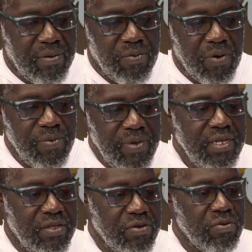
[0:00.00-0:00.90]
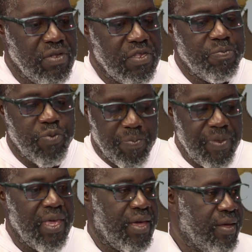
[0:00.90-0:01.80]
What we need to do is to
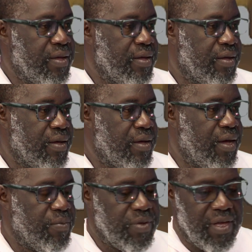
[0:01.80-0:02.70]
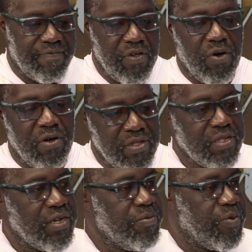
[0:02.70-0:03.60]
prepare. And we have to
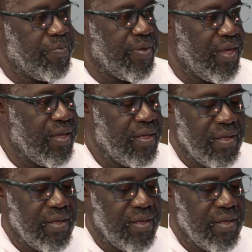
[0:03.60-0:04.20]
constantly prepare.